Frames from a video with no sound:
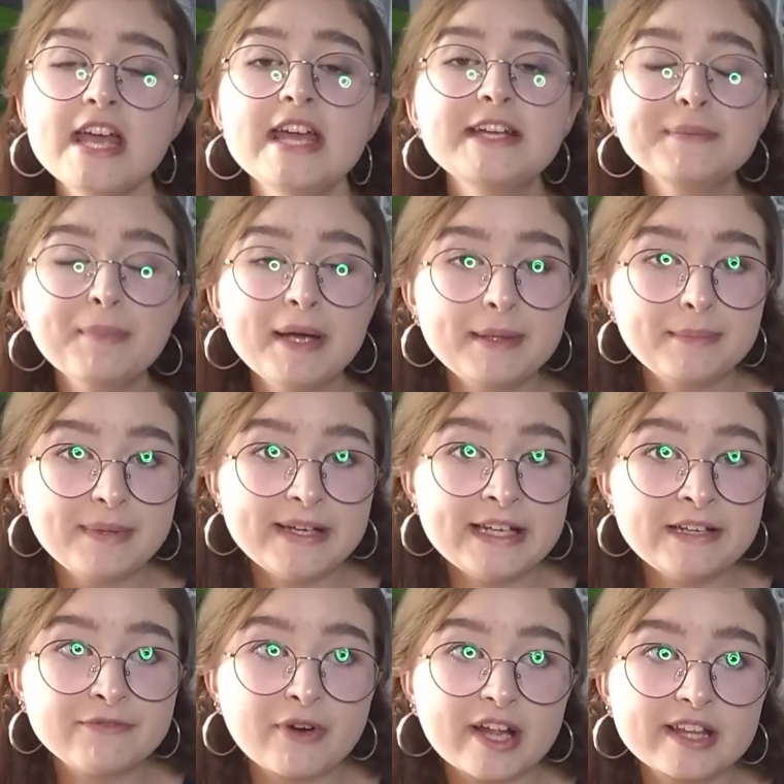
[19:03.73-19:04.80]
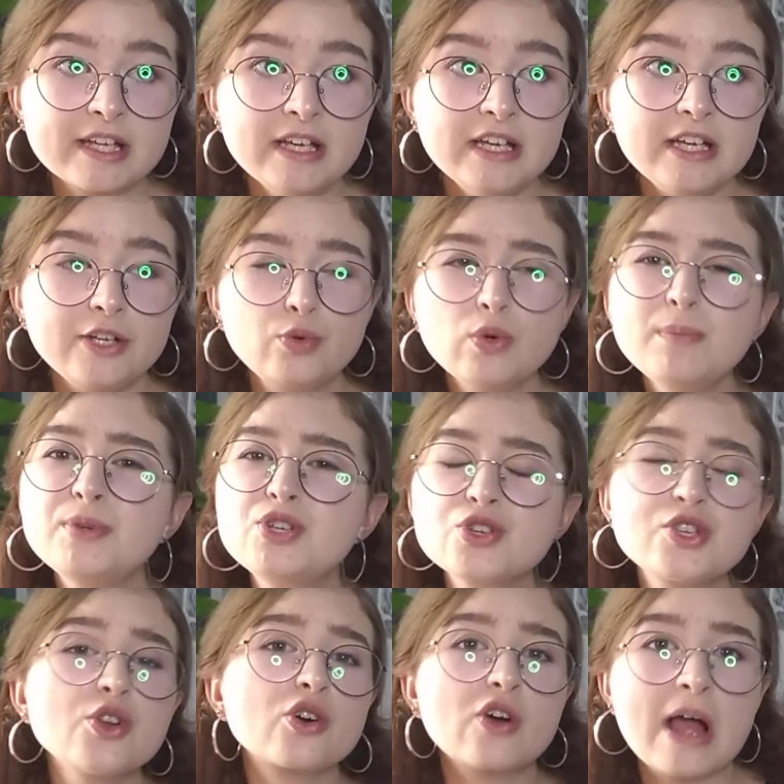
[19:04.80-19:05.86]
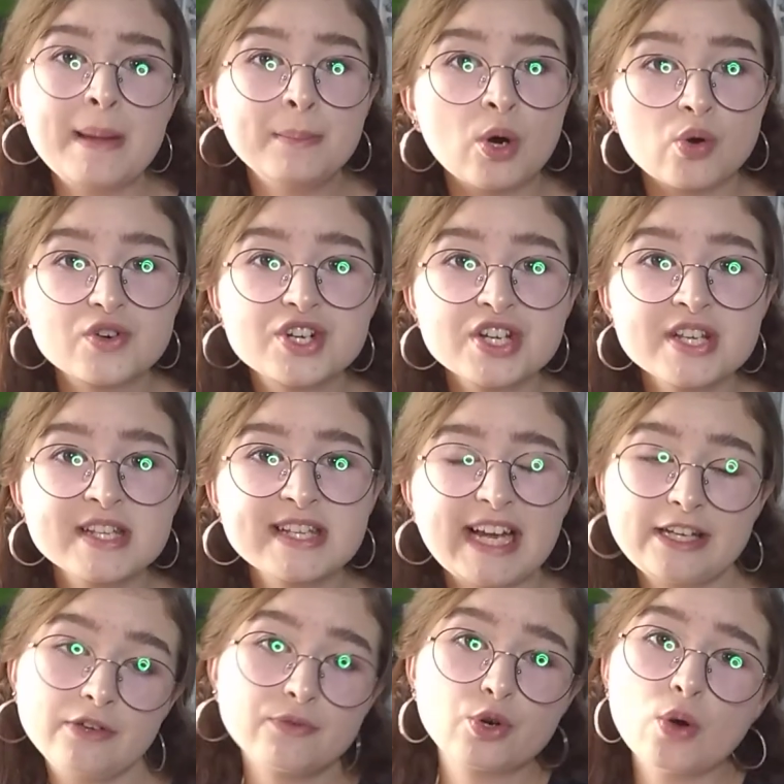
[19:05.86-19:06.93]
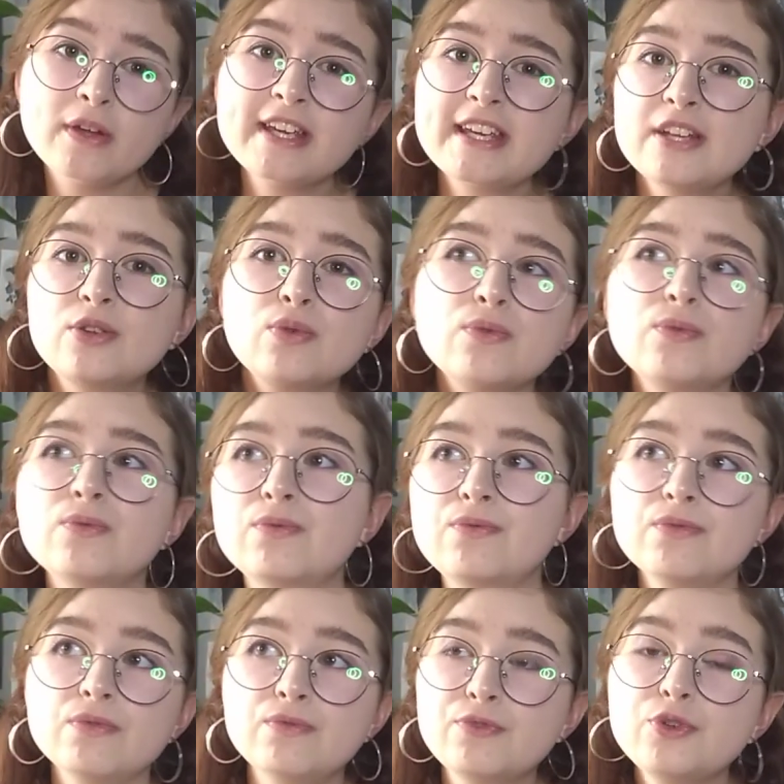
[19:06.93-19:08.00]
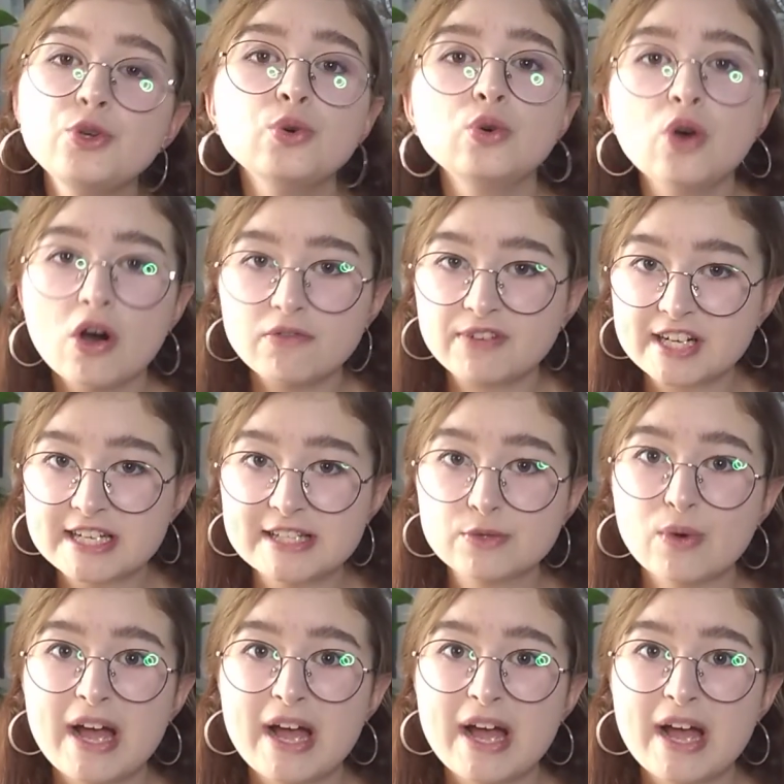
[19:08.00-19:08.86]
It might be that it will be just your emotions kind of going into few other